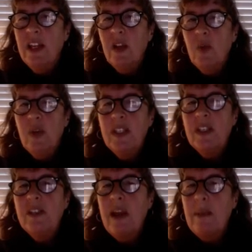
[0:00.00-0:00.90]
which
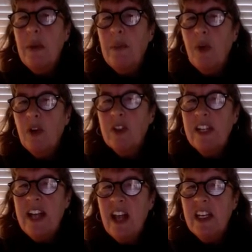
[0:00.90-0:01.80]
is that
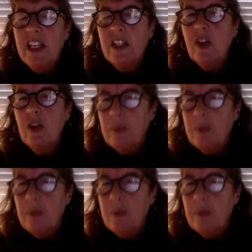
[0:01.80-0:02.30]
proportionality term